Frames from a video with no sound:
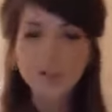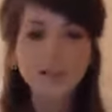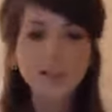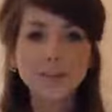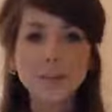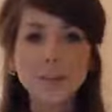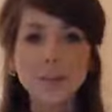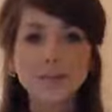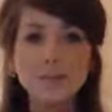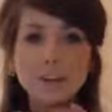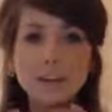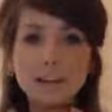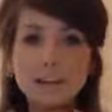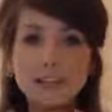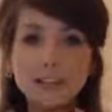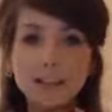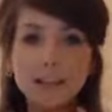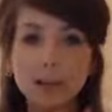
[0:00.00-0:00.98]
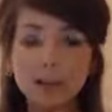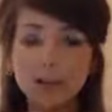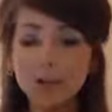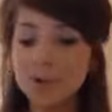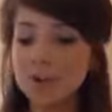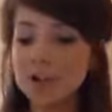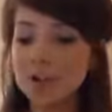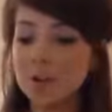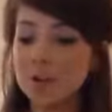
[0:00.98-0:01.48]
this one recently,
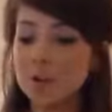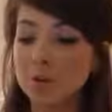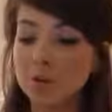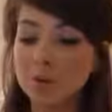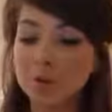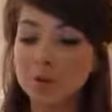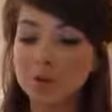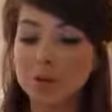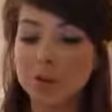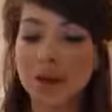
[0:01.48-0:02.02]
which is called